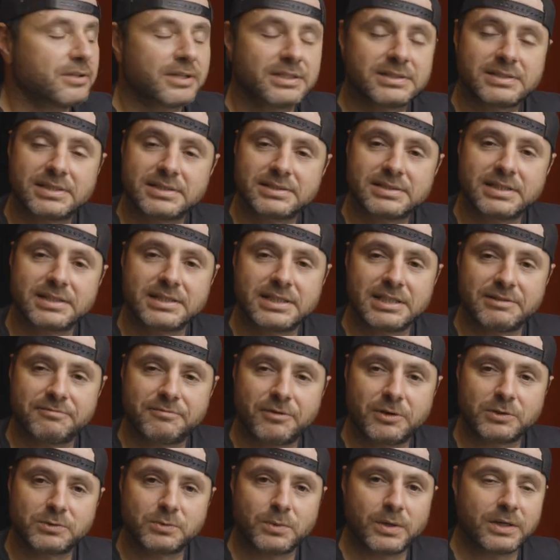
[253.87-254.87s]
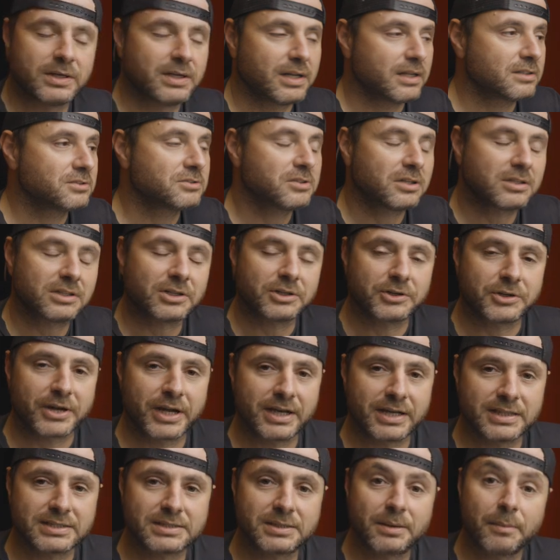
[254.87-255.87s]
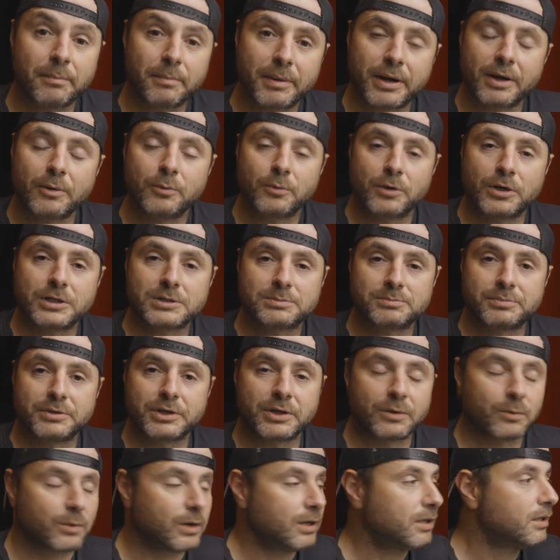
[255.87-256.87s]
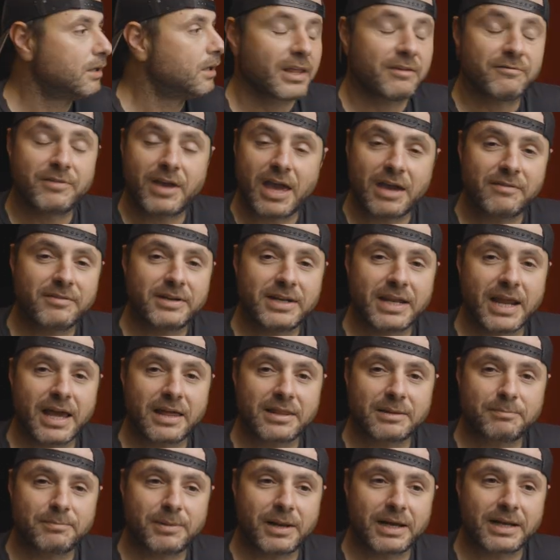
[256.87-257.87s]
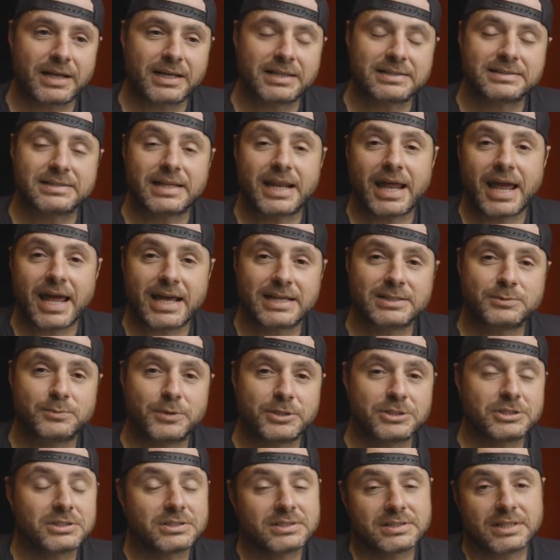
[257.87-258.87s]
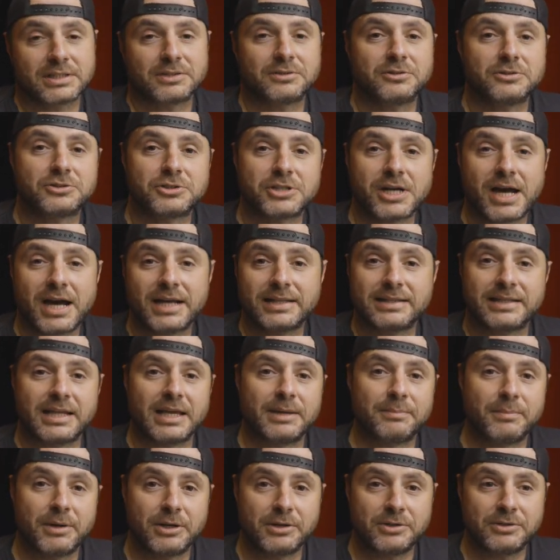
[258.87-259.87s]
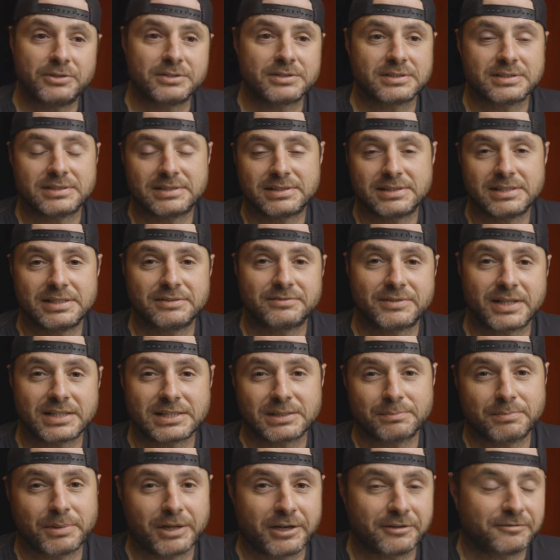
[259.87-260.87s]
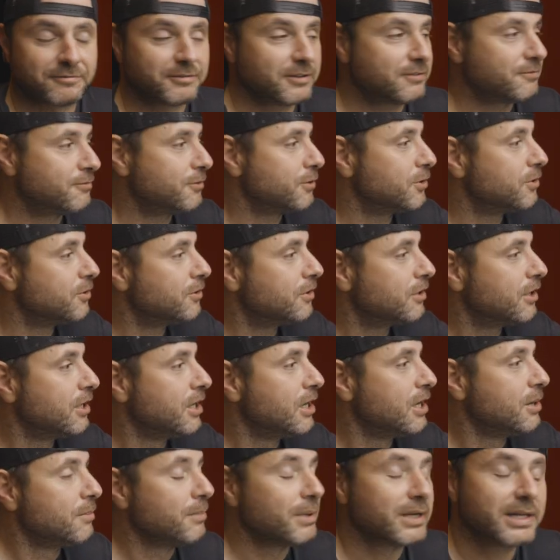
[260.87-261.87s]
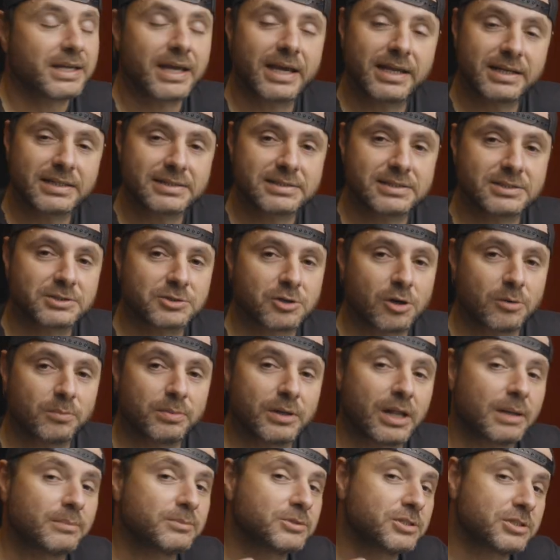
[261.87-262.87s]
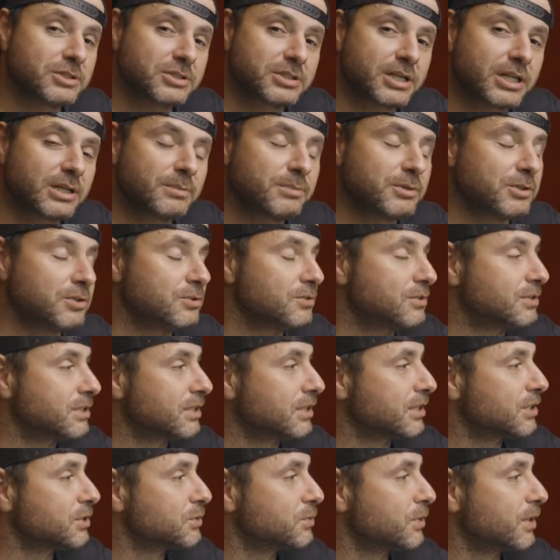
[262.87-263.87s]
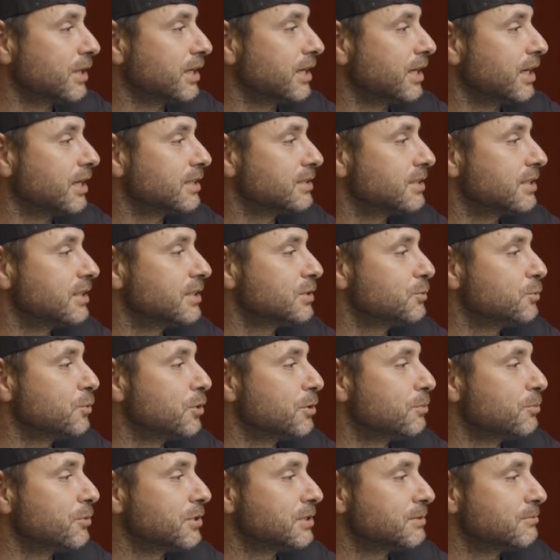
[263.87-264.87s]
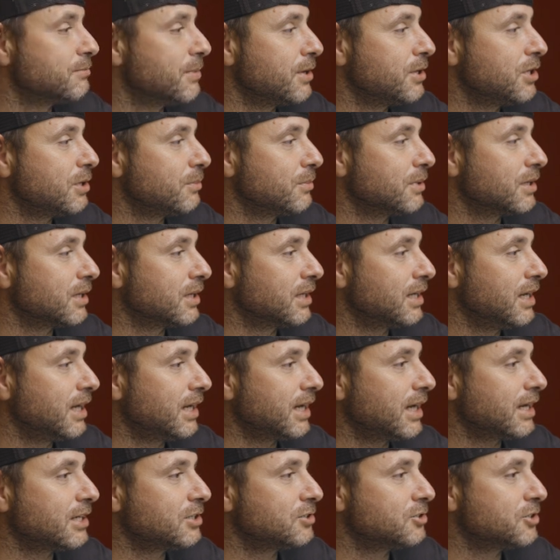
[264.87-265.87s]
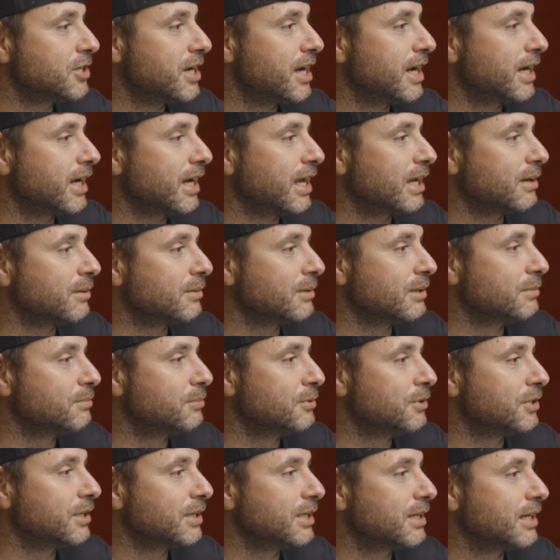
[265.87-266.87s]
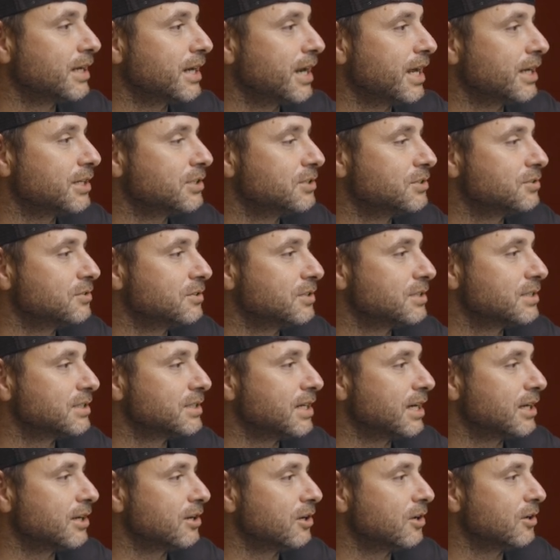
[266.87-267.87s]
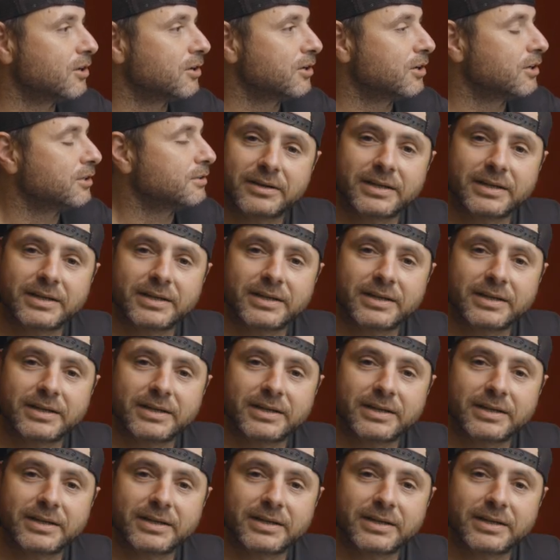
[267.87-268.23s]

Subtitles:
This is the default one. It's not the greatest, but it works pretty well. If you have any other plugins that has widgets, then do try out their menus and see if that's a better fit for you. But here in this example, I'm just going to be using this one here. So this WordPress menu, I'm going to click and drag and I'm going to put it next to the site logo.